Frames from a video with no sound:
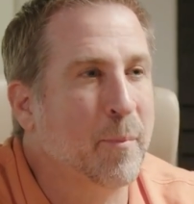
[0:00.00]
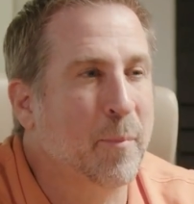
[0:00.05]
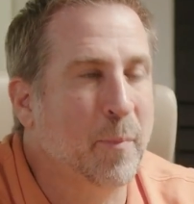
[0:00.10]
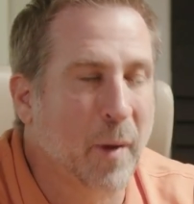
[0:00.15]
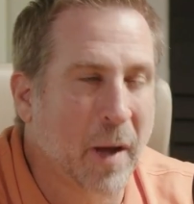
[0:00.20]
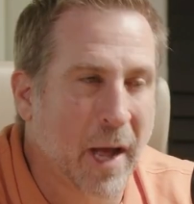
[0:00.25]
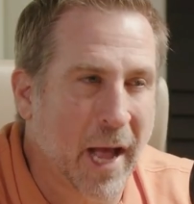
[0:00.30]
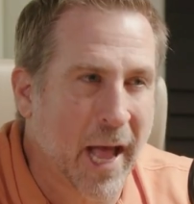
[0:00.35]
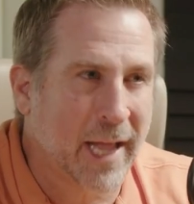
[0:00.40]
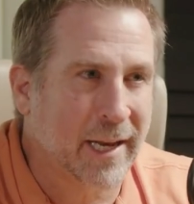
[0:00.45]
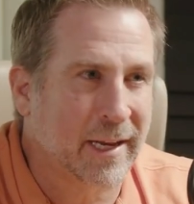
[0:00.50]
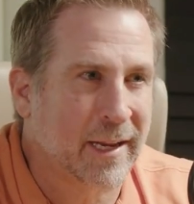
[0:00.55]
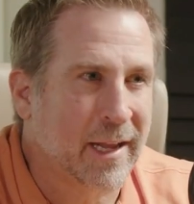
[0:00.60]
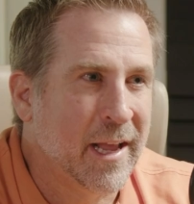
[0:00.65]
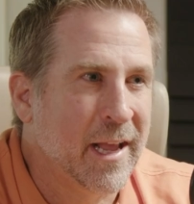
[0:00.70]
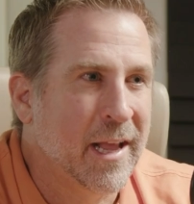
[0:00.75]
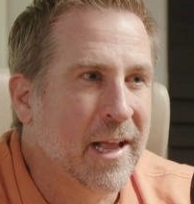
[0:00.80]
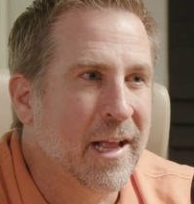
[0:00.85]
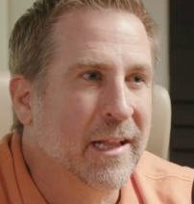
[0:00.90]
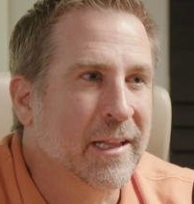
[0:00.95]
But
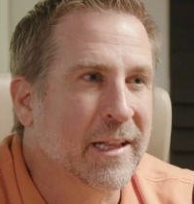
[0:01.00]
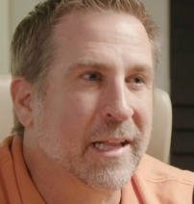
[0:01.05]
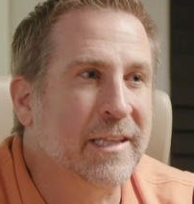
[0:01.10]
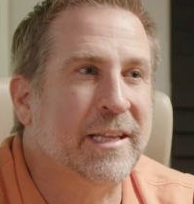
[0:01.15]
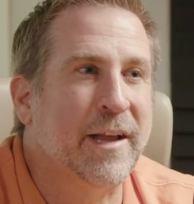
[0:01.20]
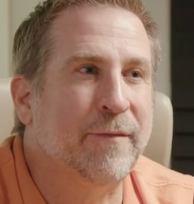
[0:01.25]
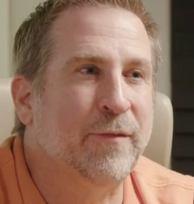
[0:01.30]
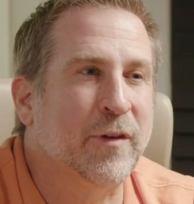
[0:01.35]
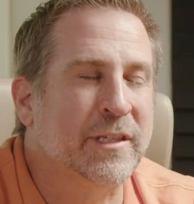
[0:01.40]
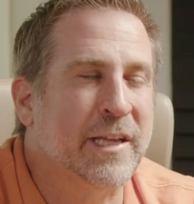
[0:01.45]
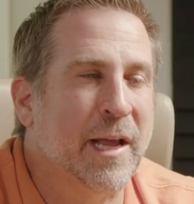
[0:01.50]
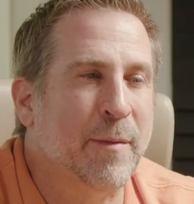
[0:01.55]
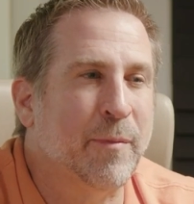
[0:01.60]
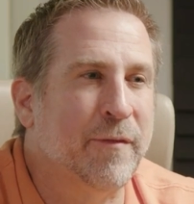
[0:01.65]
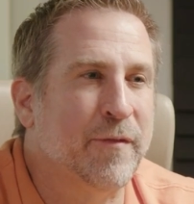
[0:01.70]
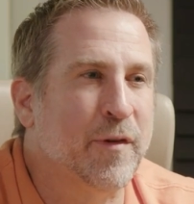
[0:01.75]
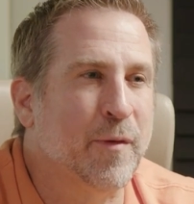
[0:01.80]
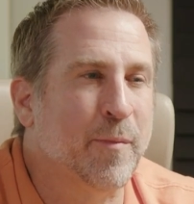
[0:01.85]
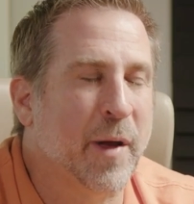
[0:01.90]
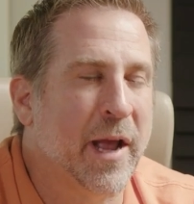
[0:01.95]
let's say, for example,
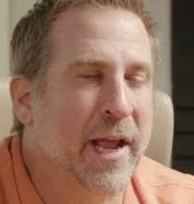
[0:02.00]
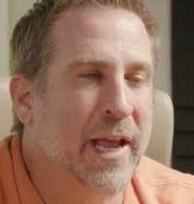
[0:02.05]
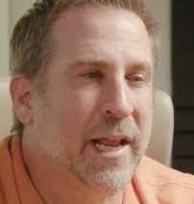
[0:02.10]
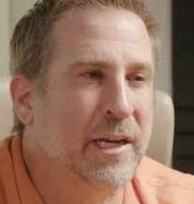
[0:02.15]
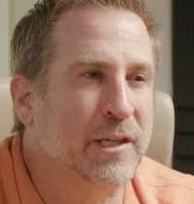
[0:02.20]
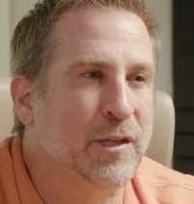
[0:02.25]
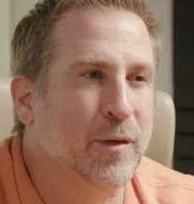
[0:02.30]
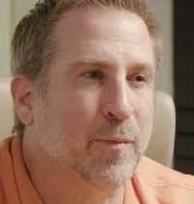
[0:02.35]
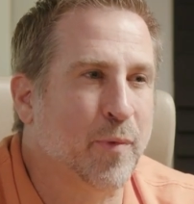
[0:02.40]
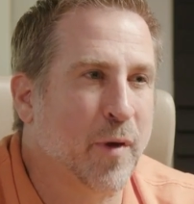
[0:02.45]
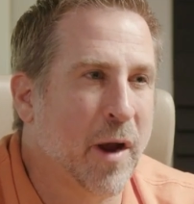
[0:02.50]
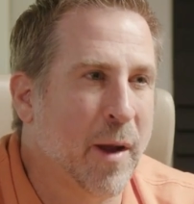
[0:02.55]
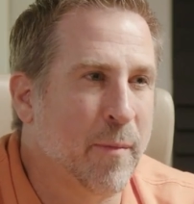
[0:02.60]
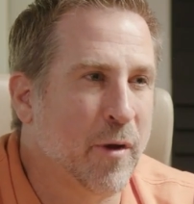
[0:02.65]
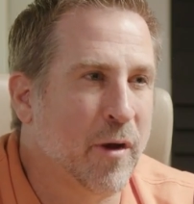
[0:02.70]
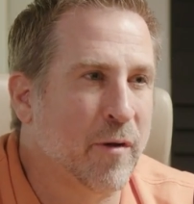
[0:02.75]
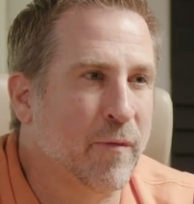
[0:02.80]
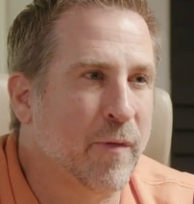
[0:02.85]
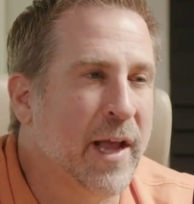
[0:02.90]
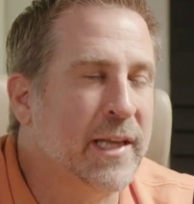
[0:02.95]
if you're buying it as your
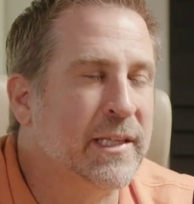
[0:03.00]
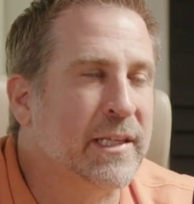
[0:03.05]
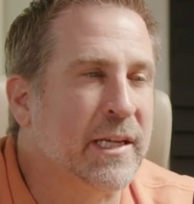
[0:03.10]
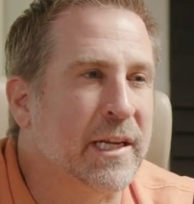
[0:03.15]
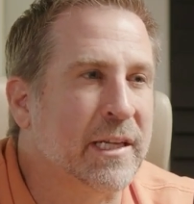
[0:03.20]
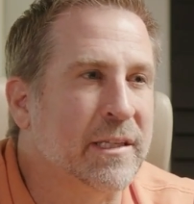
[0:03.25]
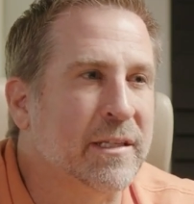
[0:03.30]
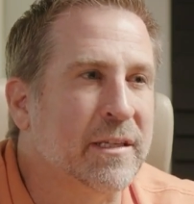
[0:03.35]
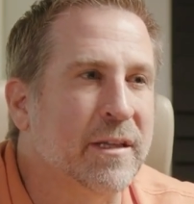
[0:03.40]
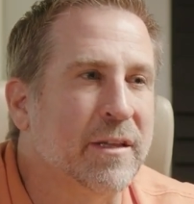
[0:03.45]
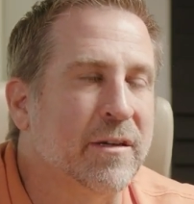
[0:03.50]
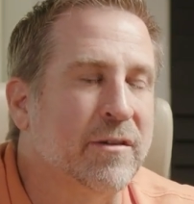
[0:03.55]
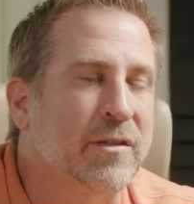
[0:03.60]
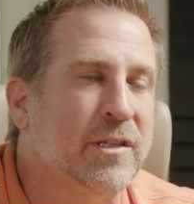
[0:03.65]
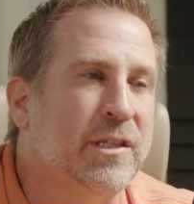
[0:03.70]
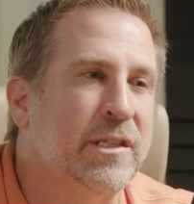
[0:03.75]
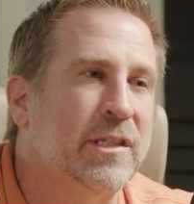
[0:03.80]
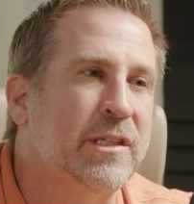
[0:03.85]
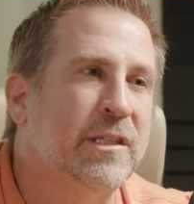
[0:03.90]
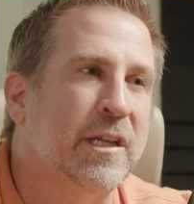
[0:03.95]
primary residence, there's
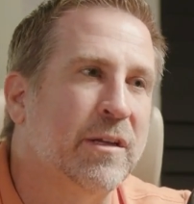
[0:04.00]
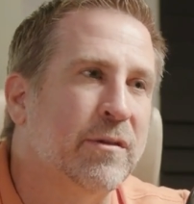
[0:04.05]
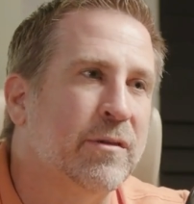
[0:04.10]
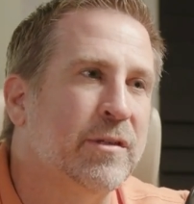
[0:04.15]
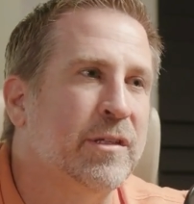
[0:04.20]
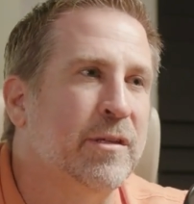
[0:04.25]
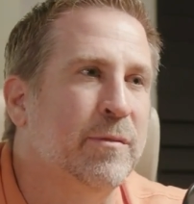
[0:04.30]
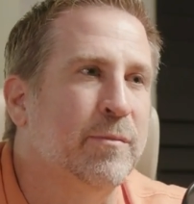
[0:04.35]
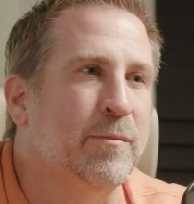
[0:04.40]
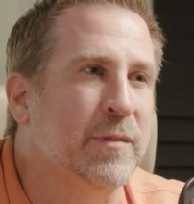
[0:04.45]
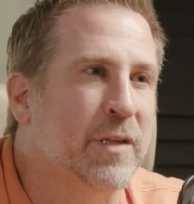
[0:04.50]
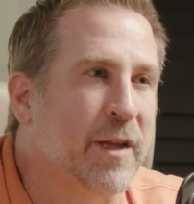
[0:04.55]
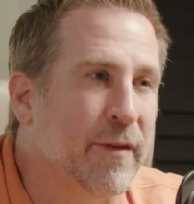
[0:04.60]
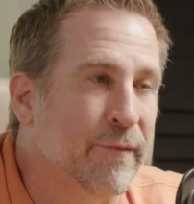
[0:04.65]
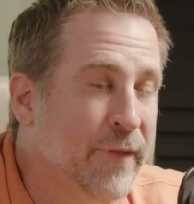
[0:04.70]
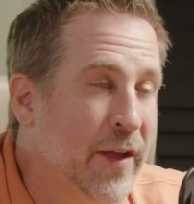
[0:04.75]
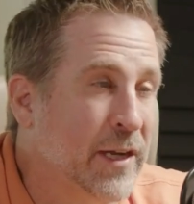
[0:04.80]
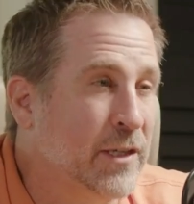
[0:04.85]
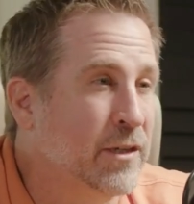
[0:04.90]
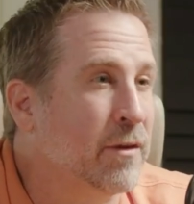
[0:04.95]
still some
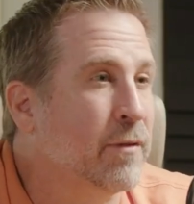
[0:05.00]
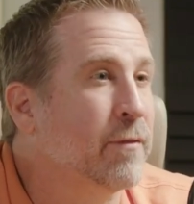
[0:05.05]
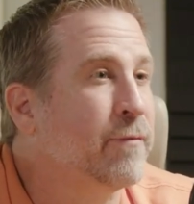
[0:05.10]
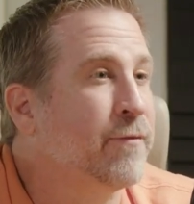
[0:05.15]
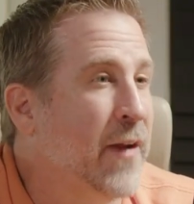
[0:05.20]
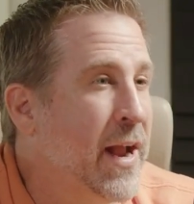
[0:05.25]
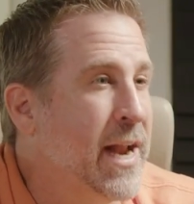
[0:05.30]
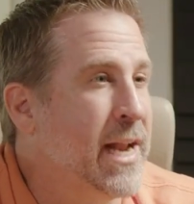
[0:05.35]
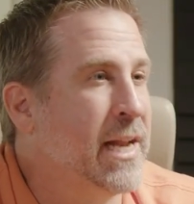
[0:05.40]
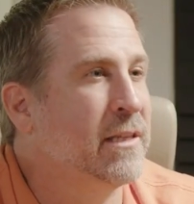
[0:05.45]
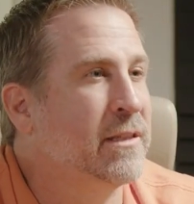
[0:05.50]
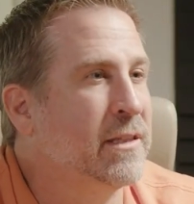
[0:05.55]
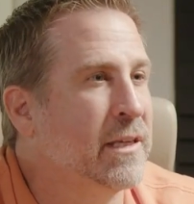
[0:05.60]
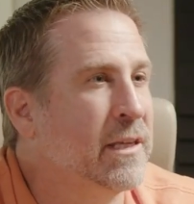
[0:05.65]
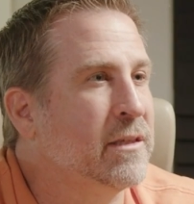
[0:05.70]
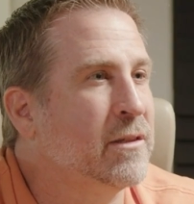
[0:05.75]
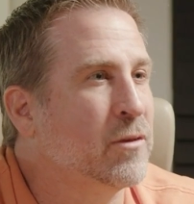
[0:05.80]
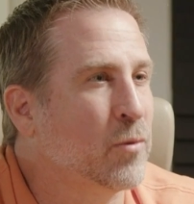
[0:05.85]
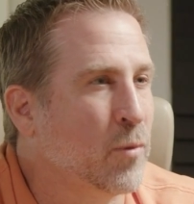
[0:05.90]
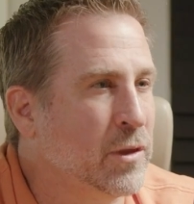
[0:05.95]
conventional
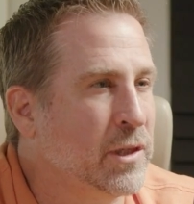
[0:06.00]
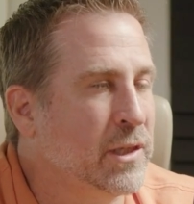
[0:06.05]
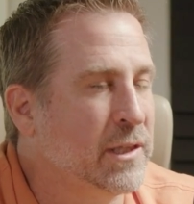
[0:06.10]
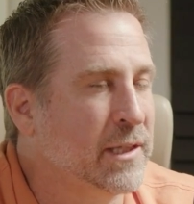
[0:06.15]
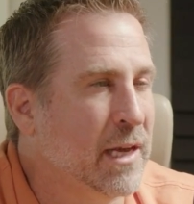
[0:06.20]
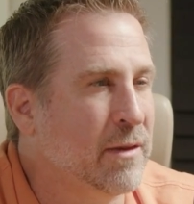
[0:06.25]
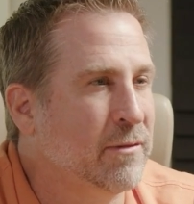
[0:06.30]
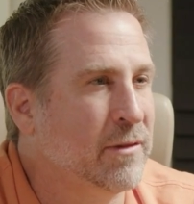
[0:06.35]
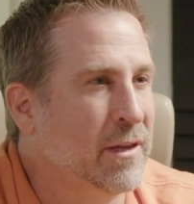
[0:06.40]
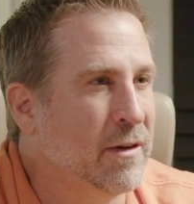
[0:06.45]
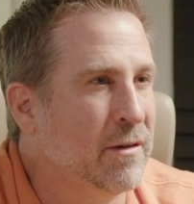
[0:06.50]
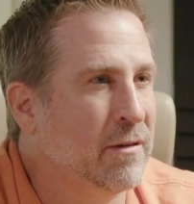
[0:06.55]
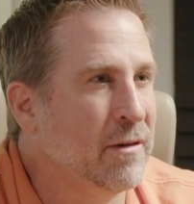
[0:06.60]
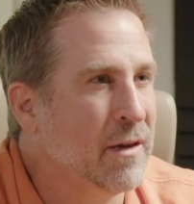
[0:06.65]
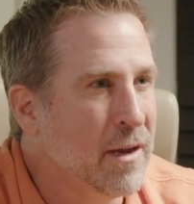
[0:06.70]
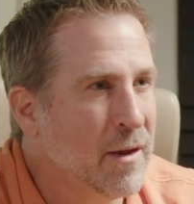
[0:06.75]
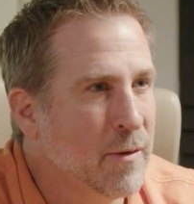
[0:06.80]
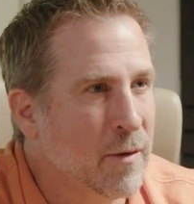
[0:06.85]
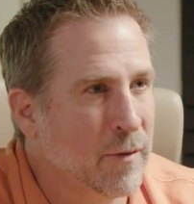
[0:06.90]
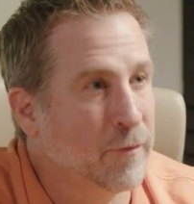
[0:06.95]
financing sources out there
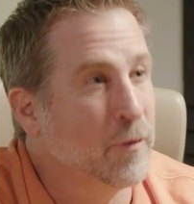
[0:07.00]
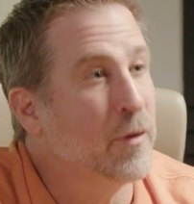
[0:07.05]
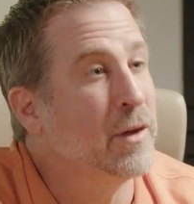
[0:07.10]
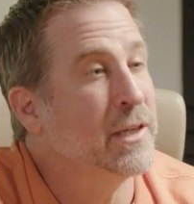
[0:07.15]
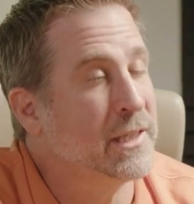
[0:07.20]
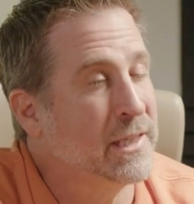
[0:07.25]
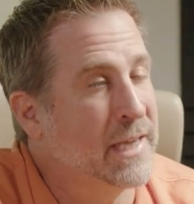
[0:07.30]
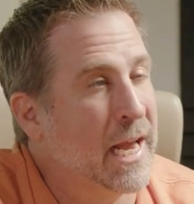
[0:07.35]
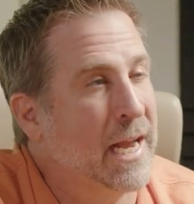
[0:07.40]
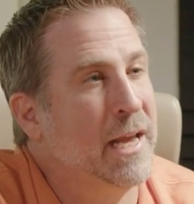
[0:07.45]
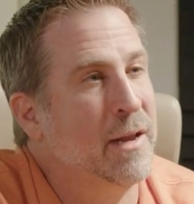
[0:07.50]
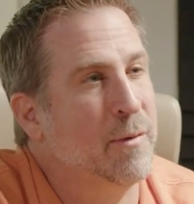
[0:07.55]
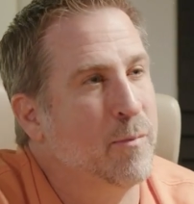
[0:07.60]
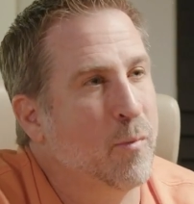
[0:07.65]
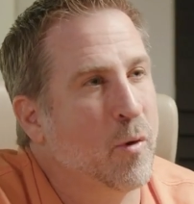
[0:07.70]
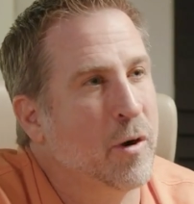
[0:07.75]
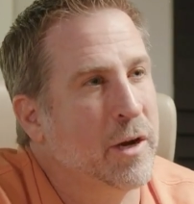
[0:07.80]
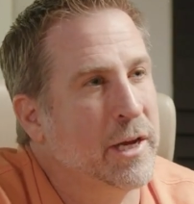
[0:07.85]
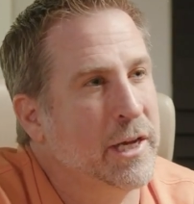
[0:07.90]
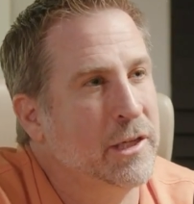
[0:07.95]
for a second
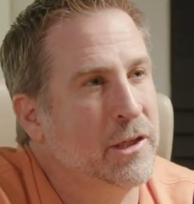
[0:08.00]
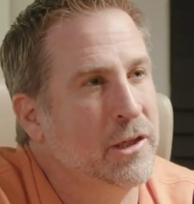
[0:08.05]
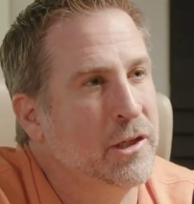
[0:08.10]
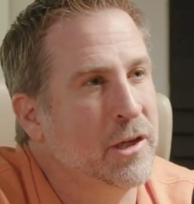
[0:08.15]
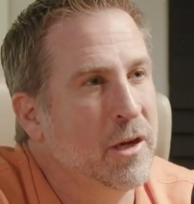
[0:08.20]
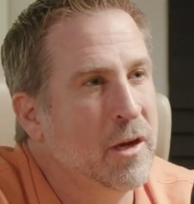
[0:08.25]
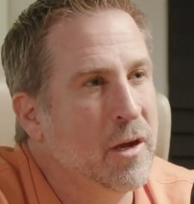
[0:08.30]
mortgage